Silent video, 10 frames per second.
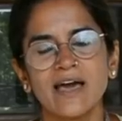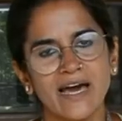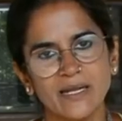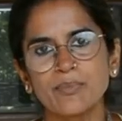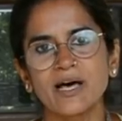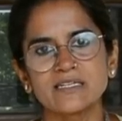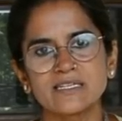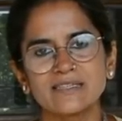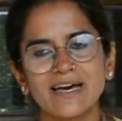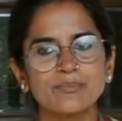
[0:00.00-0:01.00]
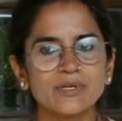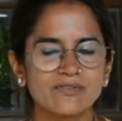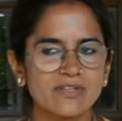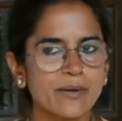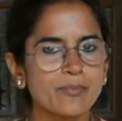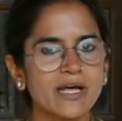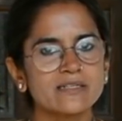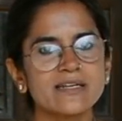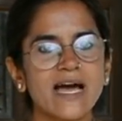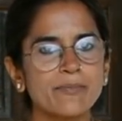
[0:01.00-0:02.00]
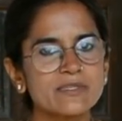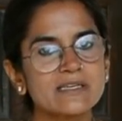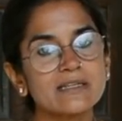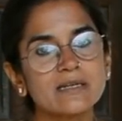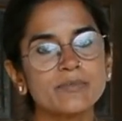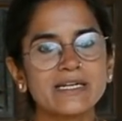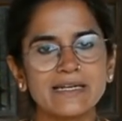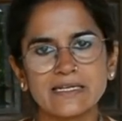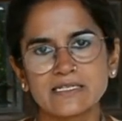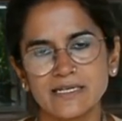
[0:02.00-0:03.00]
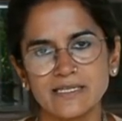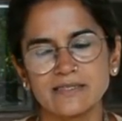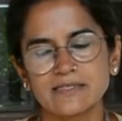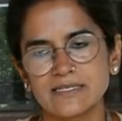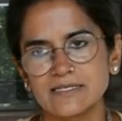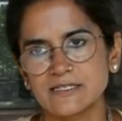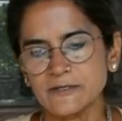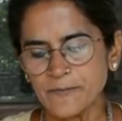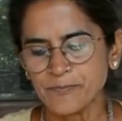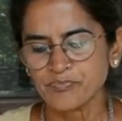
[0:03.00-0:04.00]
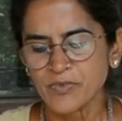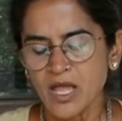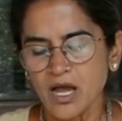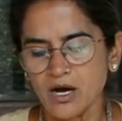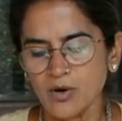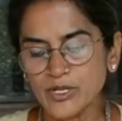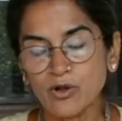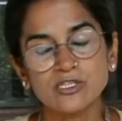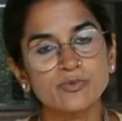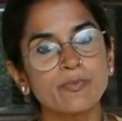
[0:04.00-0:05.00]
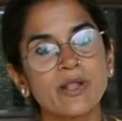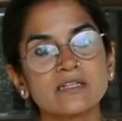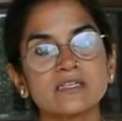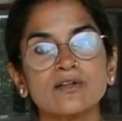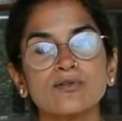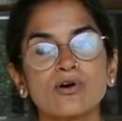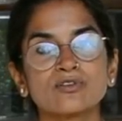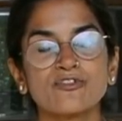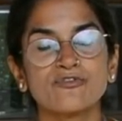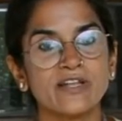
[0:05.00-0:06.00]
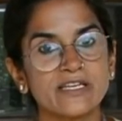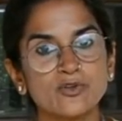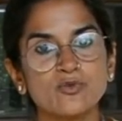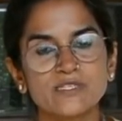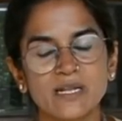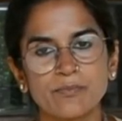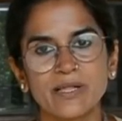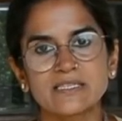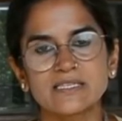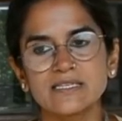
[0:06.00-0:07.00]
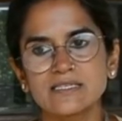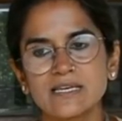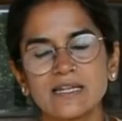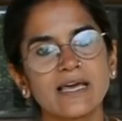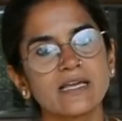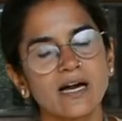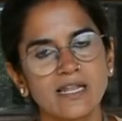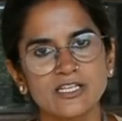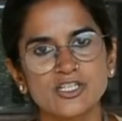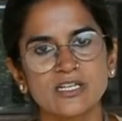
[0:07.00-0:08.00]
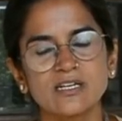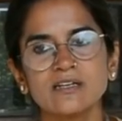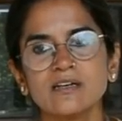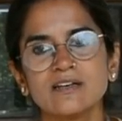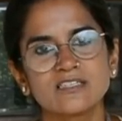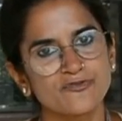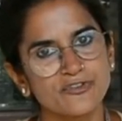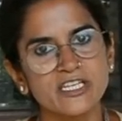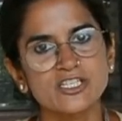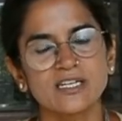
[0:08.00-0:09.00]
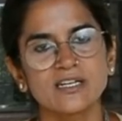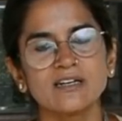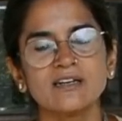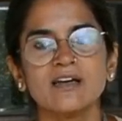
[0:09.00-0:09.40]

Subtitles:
and planting that, but that planting happens a little bit late in the season. We'll also be planting a lot of legumes and pulses like kala chana, safed chana,